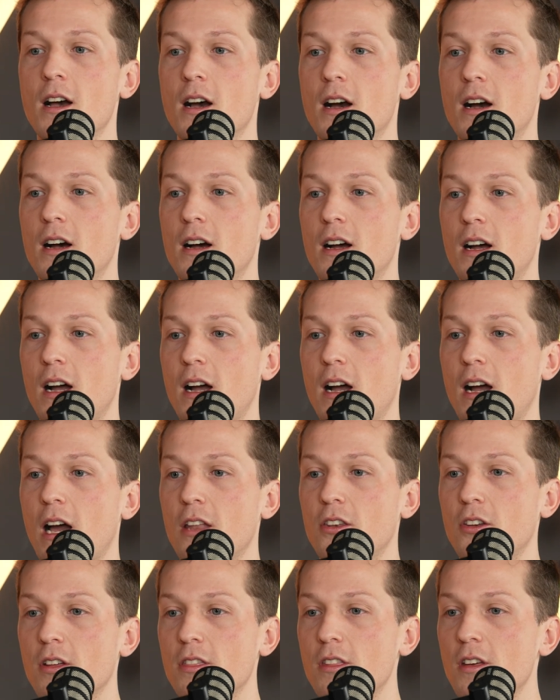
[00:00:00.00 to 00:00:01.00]

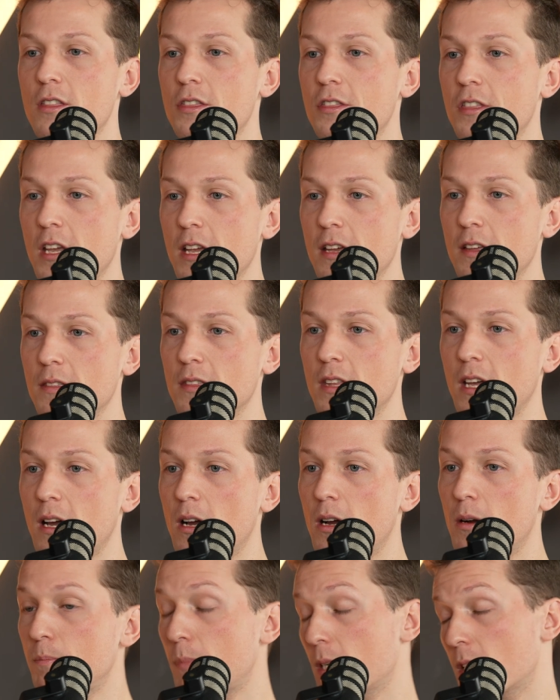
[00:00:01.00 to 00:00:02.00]
Another thing,
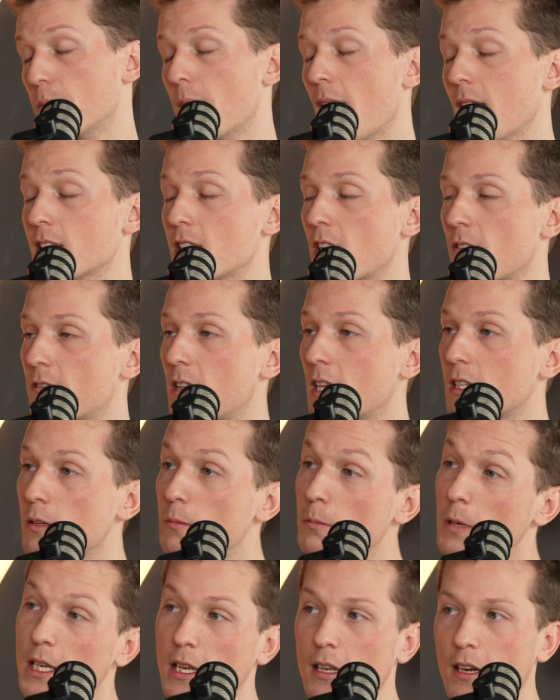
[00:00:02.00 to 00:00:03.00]
perspective that
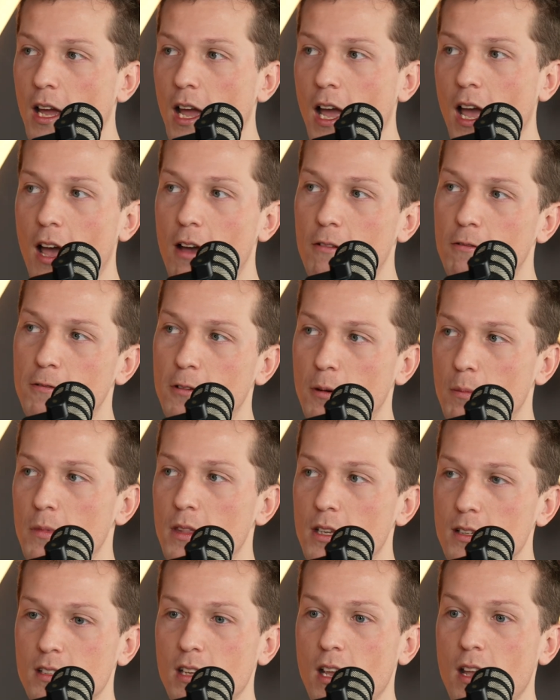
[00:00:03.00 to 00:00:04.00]
we can have from
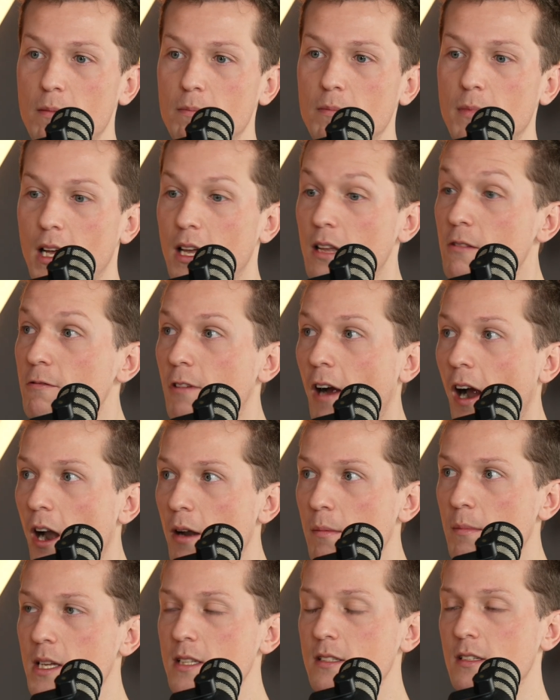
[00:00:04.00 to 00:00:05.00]
the same
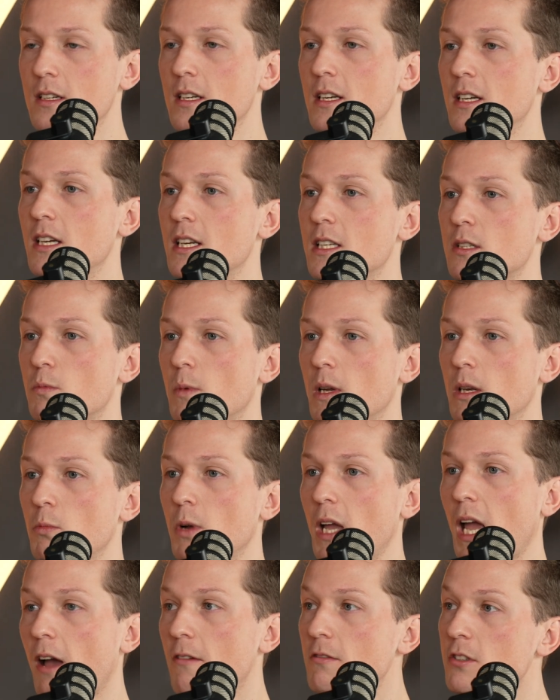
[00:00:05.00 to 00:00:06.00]
environment is when
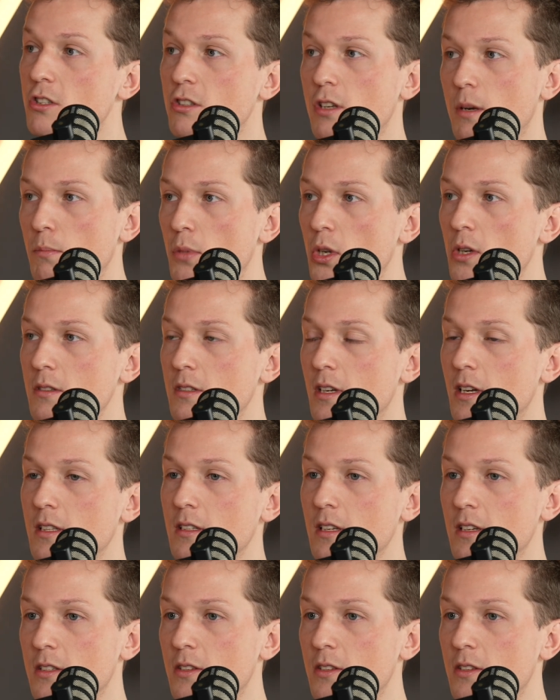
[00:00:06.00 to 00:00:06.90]
we have distributed.